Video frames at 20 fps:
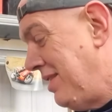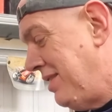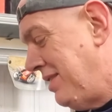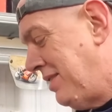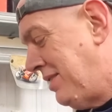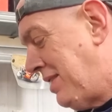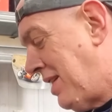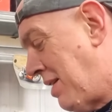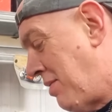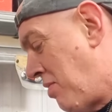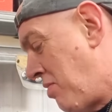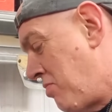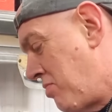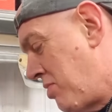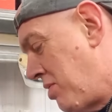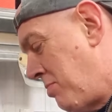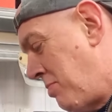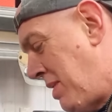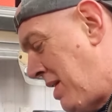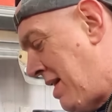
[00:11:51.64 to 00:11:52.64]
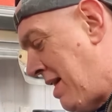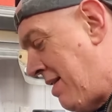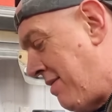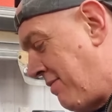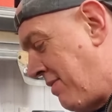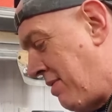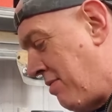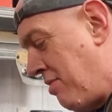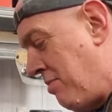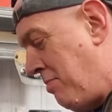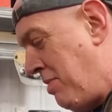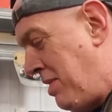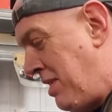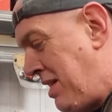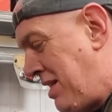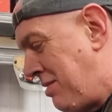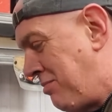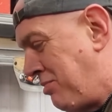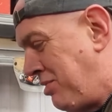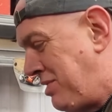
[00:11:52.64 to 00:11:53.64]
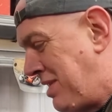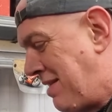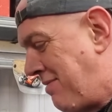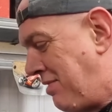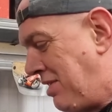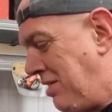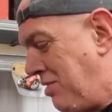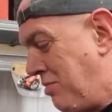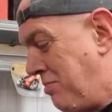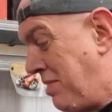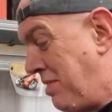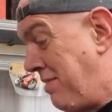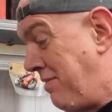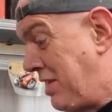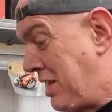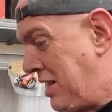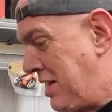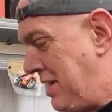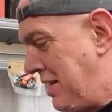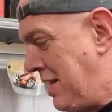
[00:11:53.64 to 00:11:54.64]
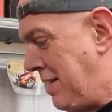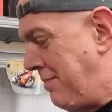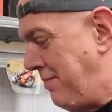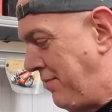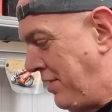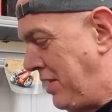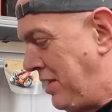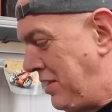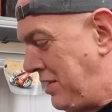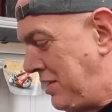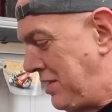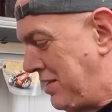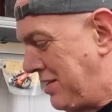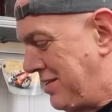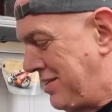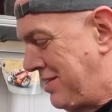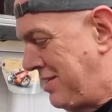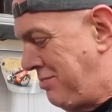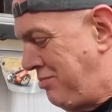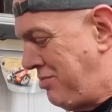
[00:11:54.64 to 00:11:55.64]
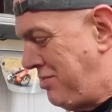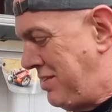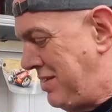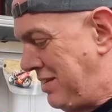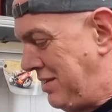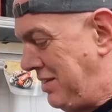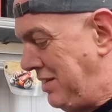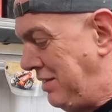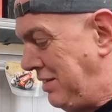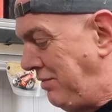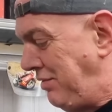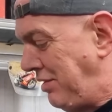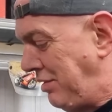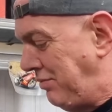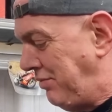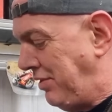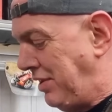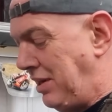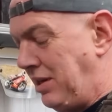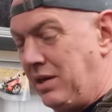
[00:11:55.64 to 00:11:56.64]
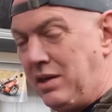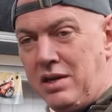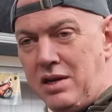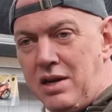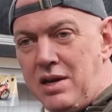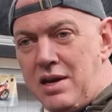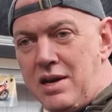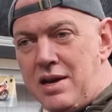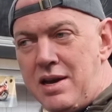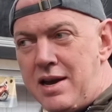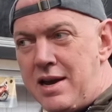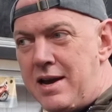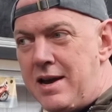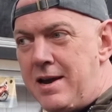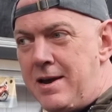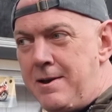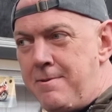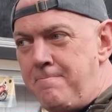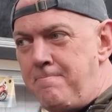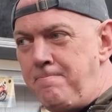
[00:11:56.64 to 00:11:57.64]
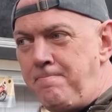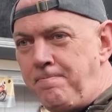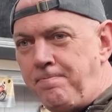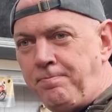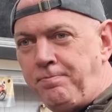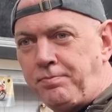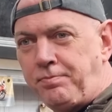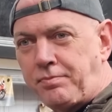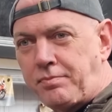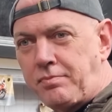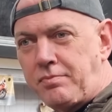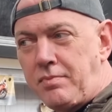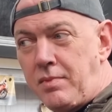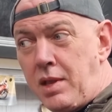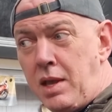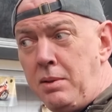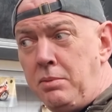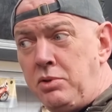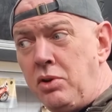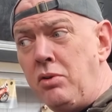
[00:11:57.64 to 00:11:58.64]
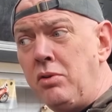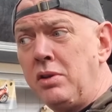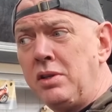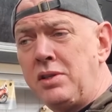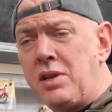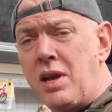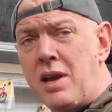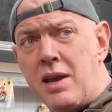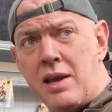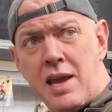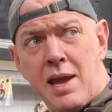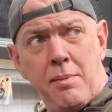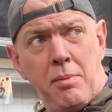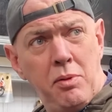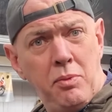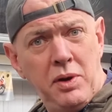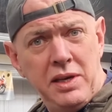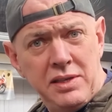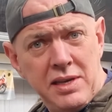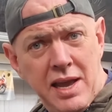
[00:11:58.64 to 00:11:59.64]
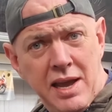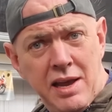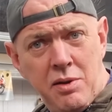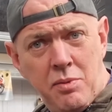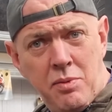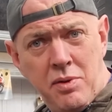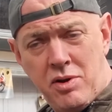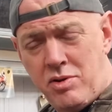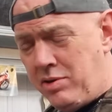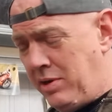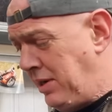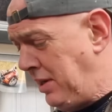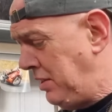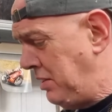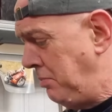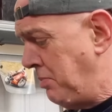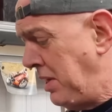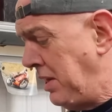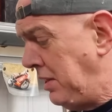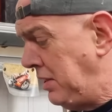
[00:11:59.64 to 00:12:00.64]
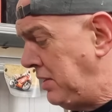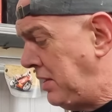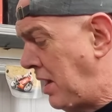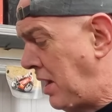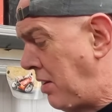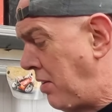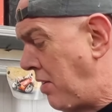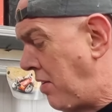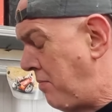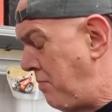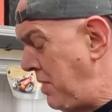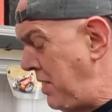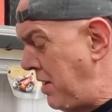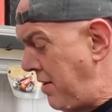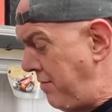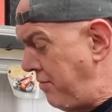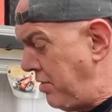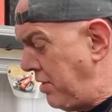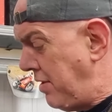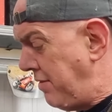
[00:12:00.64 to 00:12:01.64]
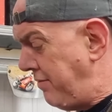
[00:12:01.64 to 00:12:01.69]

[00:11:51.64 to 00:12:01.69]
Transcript: So I'm going to be out of here in a minute. I'm just having a little bit of a clean up first, because my hands is filthy. I'm trying to stay a couple of weeks ahead of where I need to be. So I've been over and